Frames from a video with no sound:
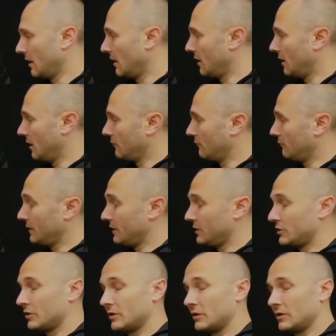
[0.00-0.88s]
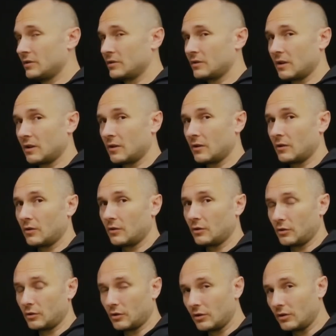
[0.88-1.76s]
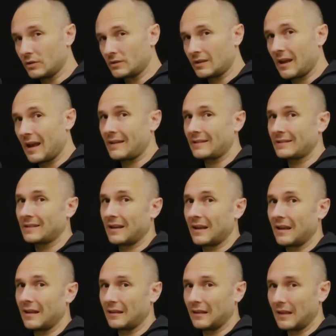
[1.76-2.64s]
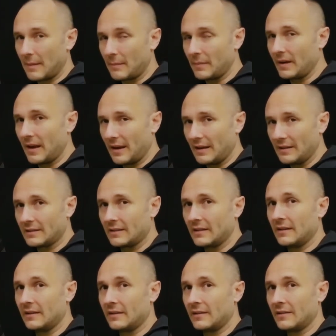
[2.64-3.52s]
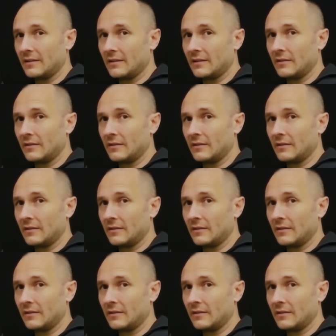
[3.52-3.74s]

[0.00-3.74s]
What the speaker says: Richa's Gore-Tex laminated